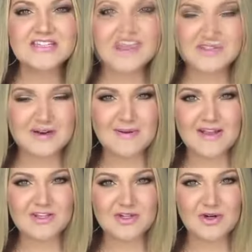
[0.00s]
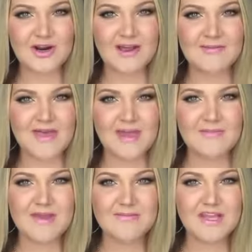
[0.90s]
I posted on my Instagram that I
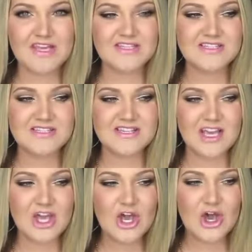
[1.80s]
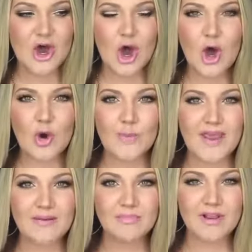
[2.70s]
made my kids this
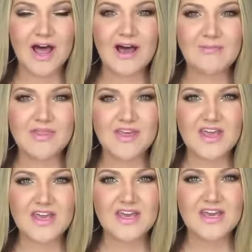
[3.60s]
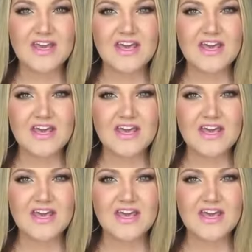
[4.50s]
homemade blob thing.